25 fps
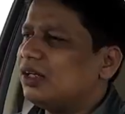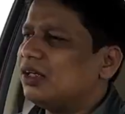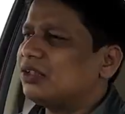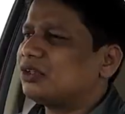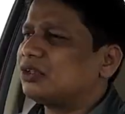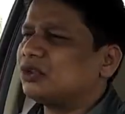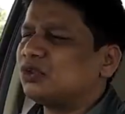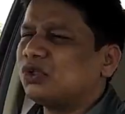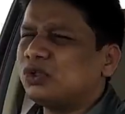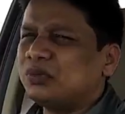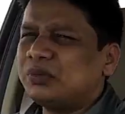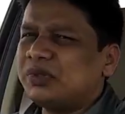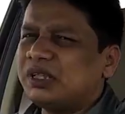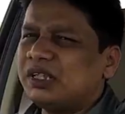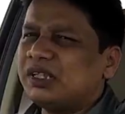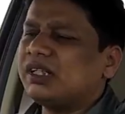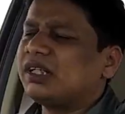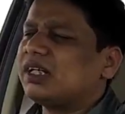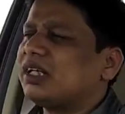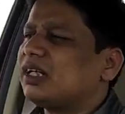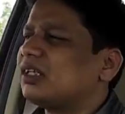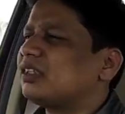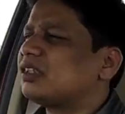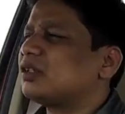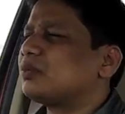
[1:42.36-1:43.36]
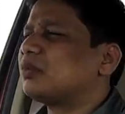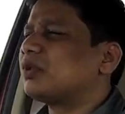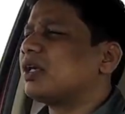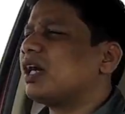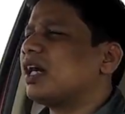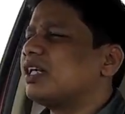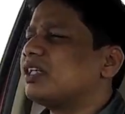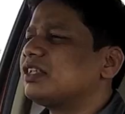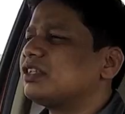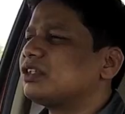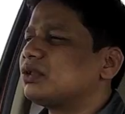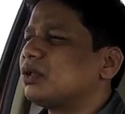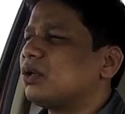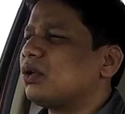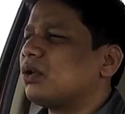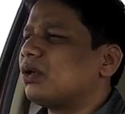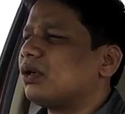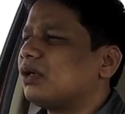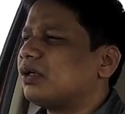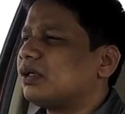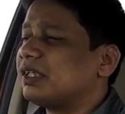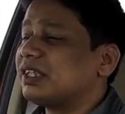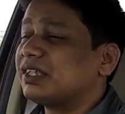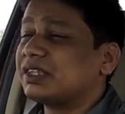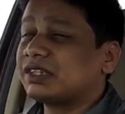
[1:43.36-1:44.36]
So don't be surprised
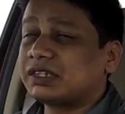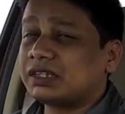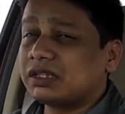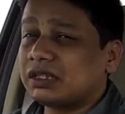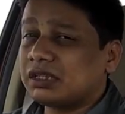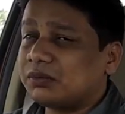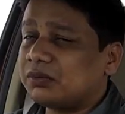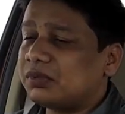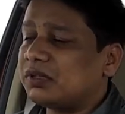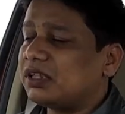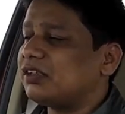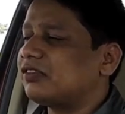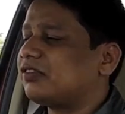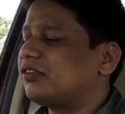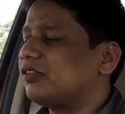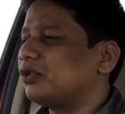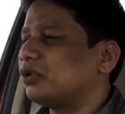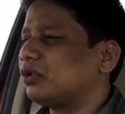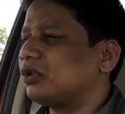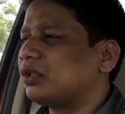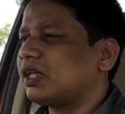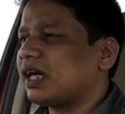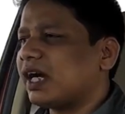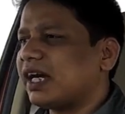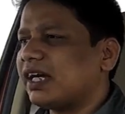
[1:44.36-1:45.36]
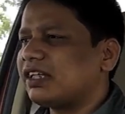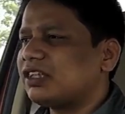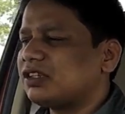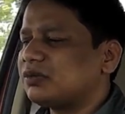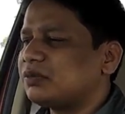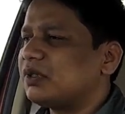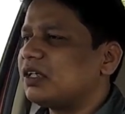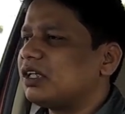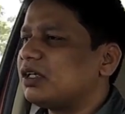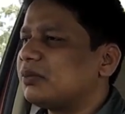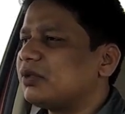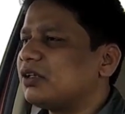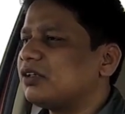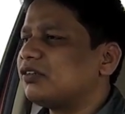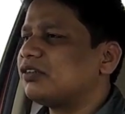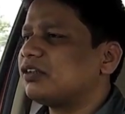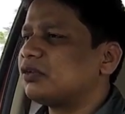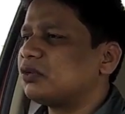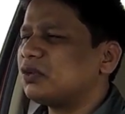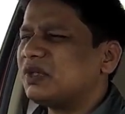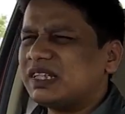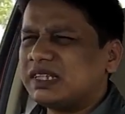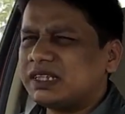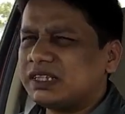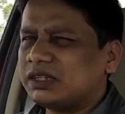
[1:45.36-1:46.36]
or disturbed if your tires make a bit of
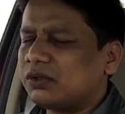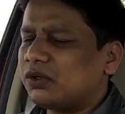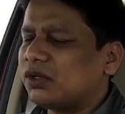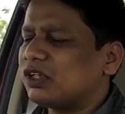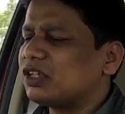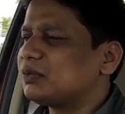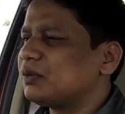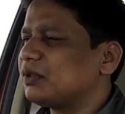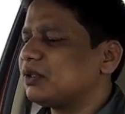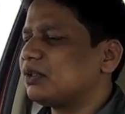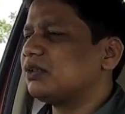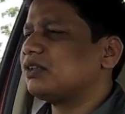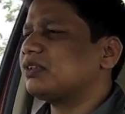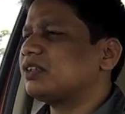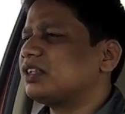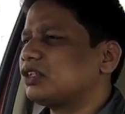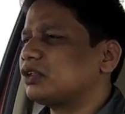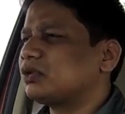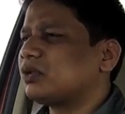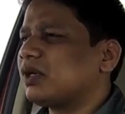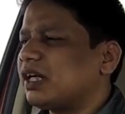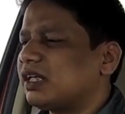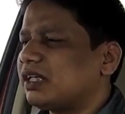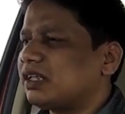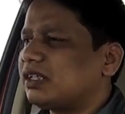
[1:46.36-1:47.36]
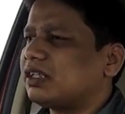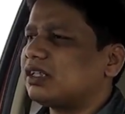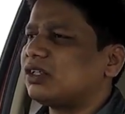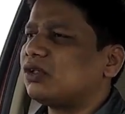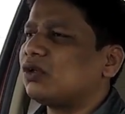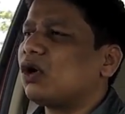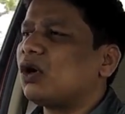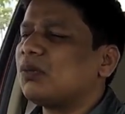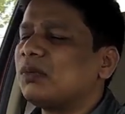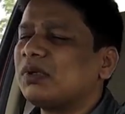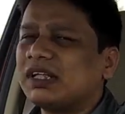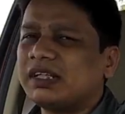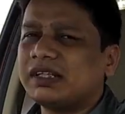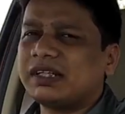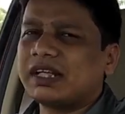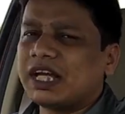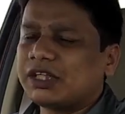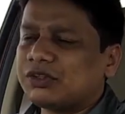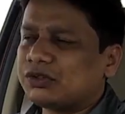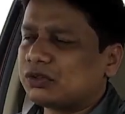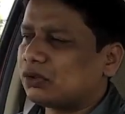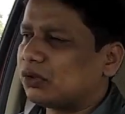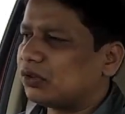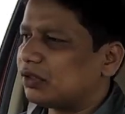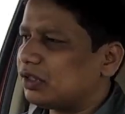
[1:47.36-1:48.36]
a wheezing noise, because it's quite normal and
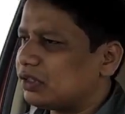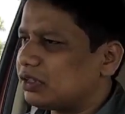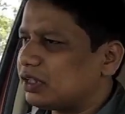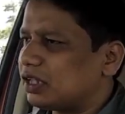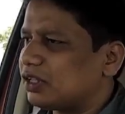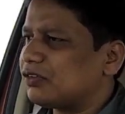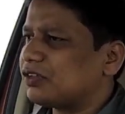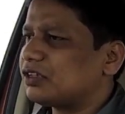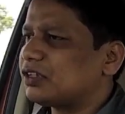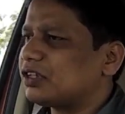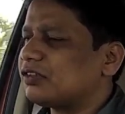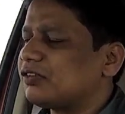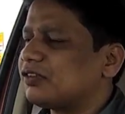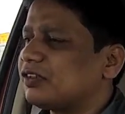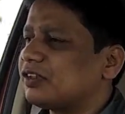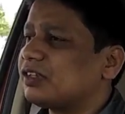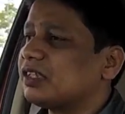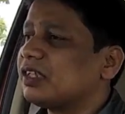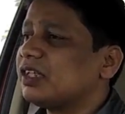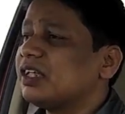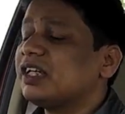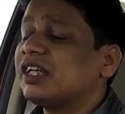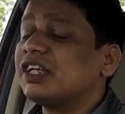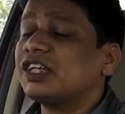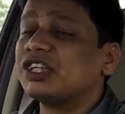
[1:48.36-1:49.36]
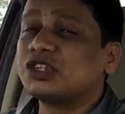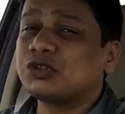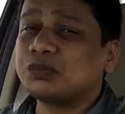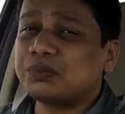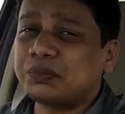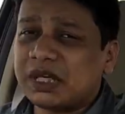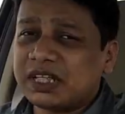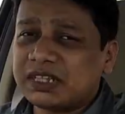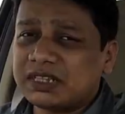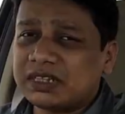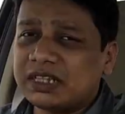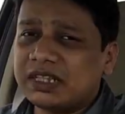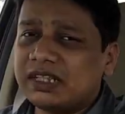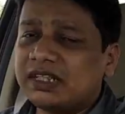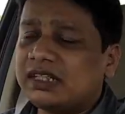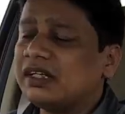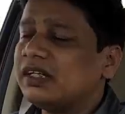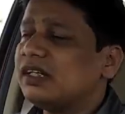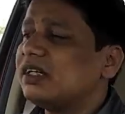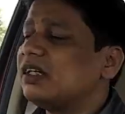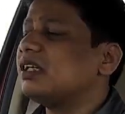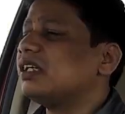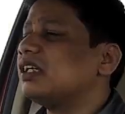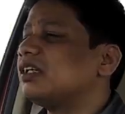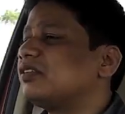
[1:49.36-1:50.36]
natural on this kind of a surface, especially
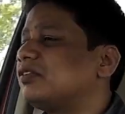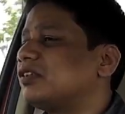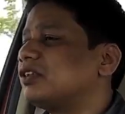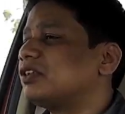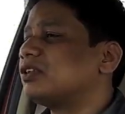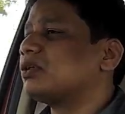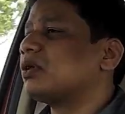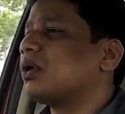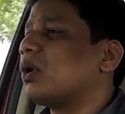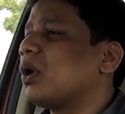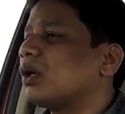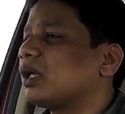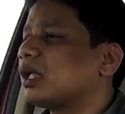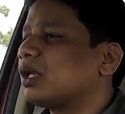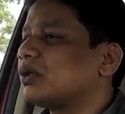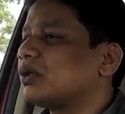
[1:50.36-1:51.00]
if it's hot